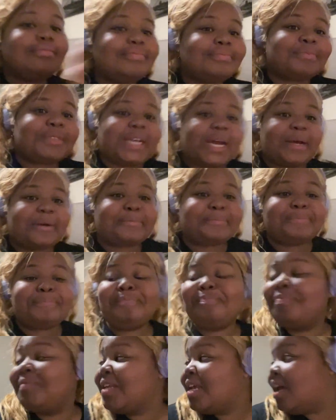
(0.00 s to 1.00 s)
Okay?
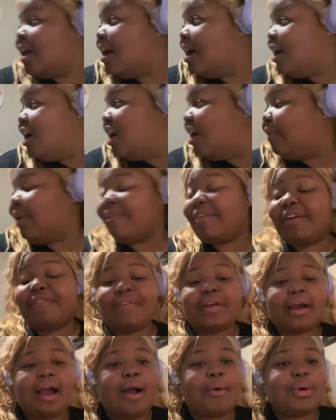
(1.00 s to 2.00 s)
We're gonna
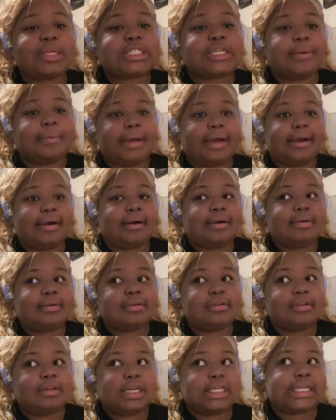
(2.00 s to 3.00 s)
figure out what to wear.
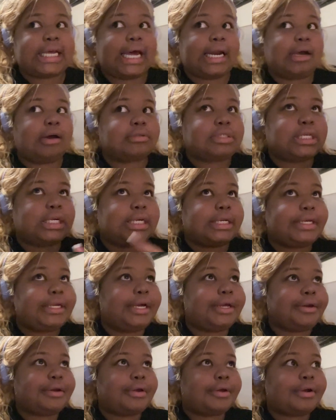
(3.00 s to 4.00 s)
Because I gotta go to the
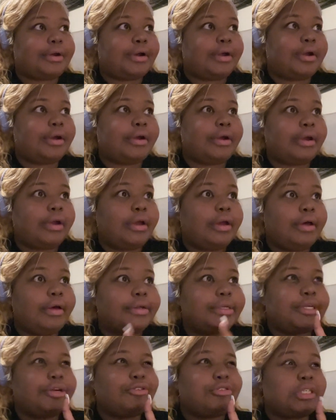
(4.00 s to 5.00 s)
dinner.
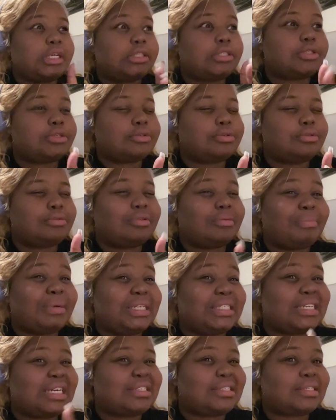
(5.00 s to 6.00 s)
Dinner's at two. It
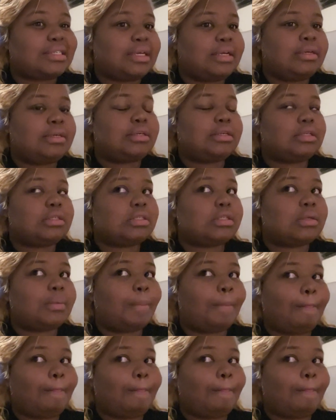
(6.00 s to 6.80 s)
means at six.